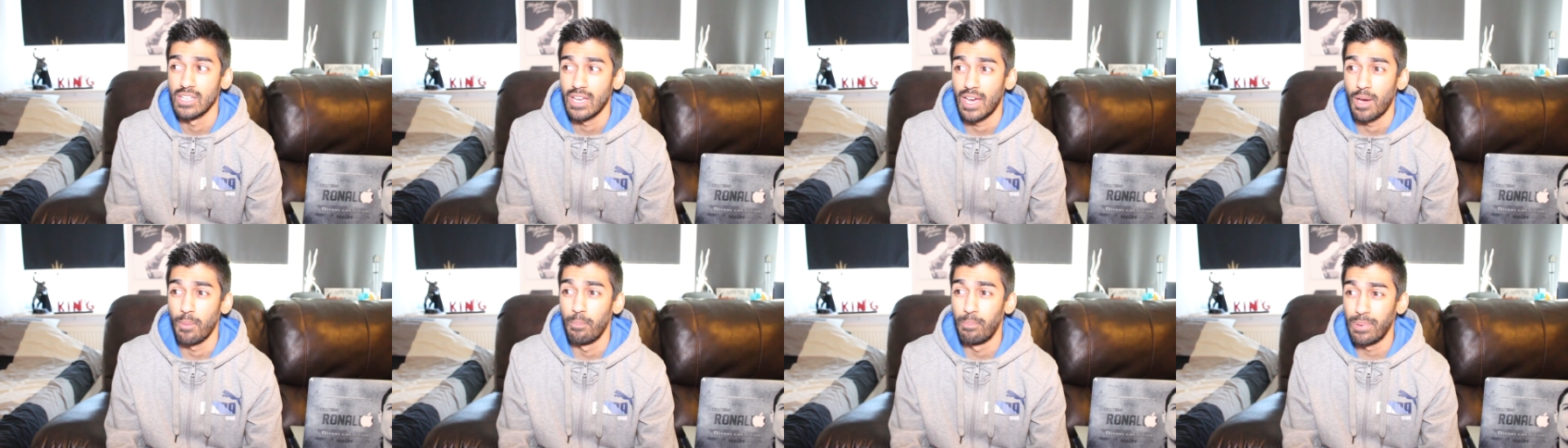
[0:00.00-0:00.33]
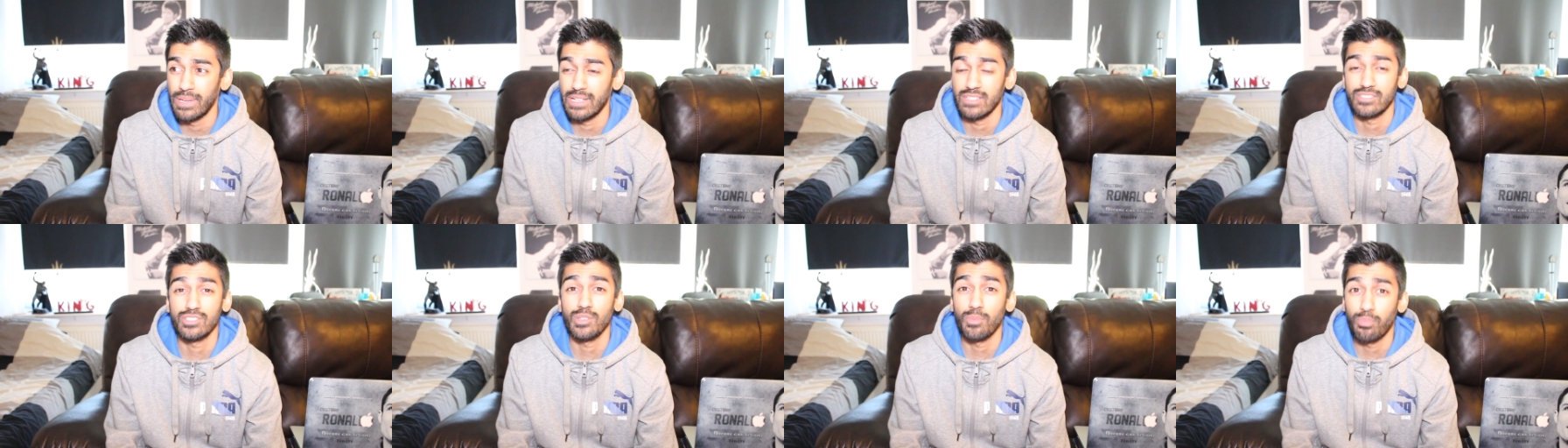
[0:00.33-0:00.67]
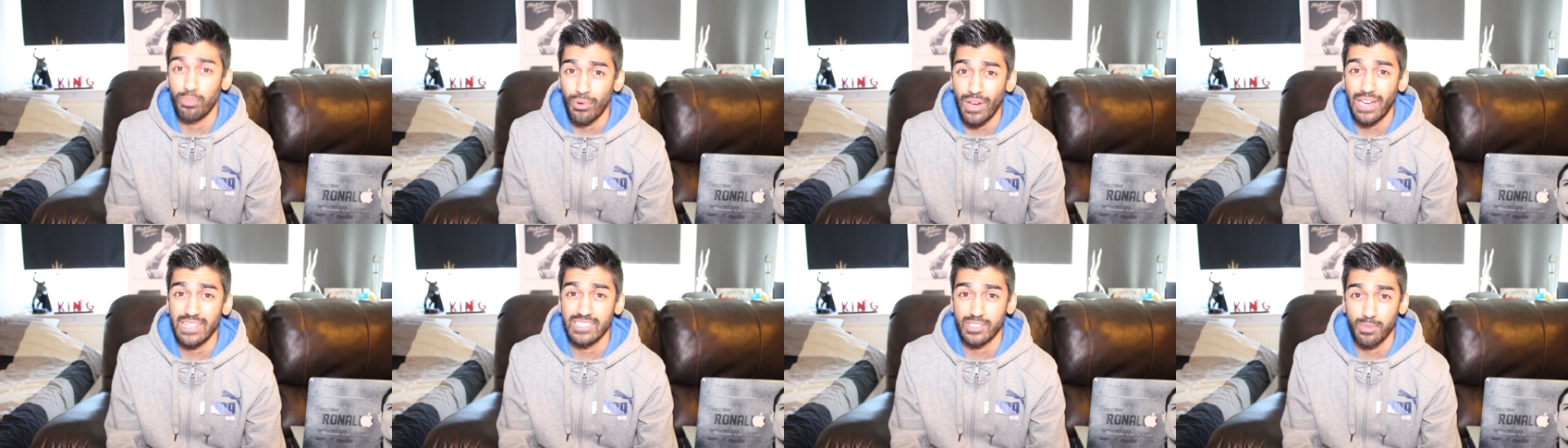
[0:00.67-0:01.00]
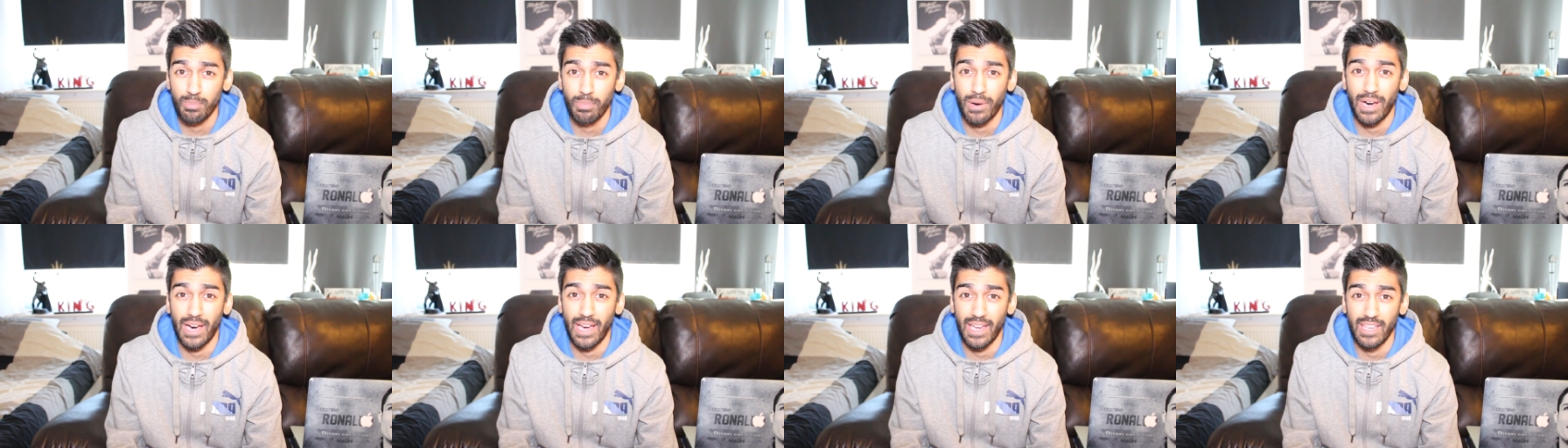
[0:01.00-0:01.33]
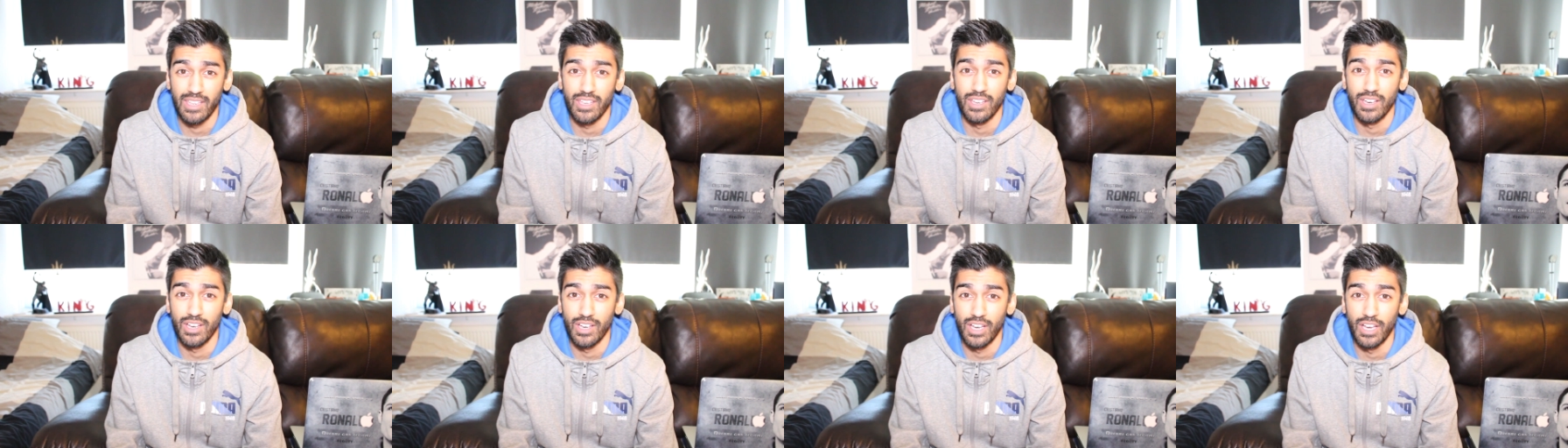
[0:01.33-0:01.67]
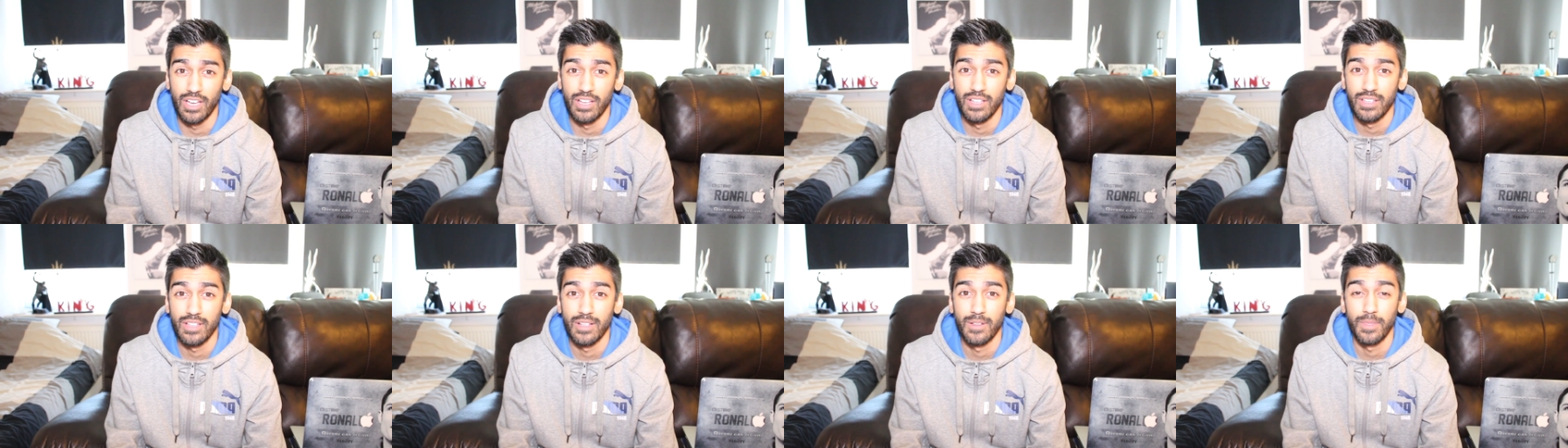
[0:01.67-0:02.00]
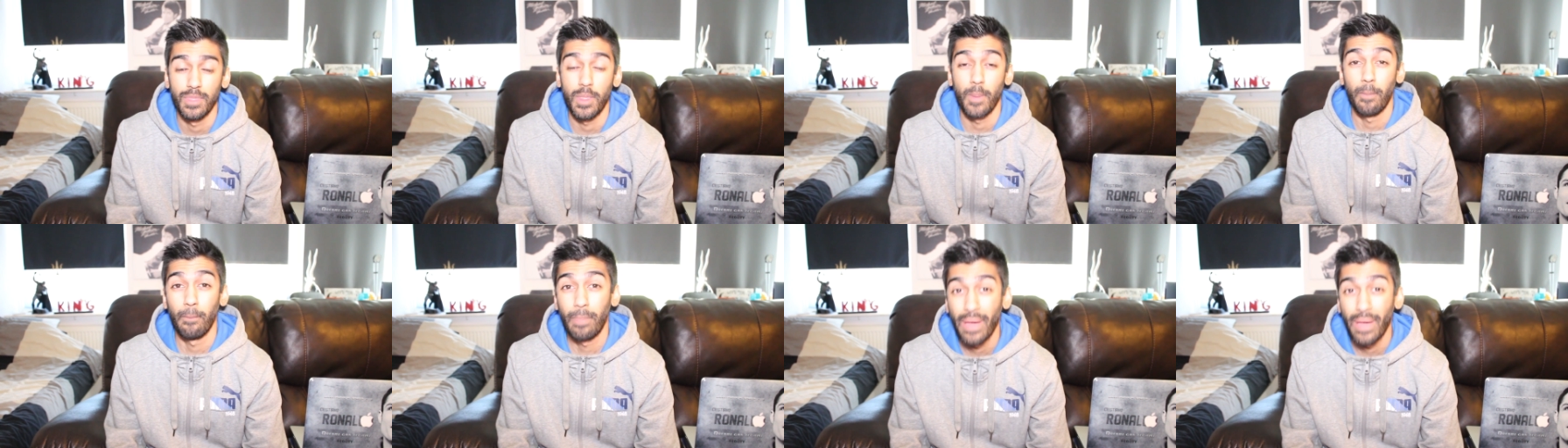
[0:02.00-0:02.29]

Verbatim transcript: a bit surprised by uh, the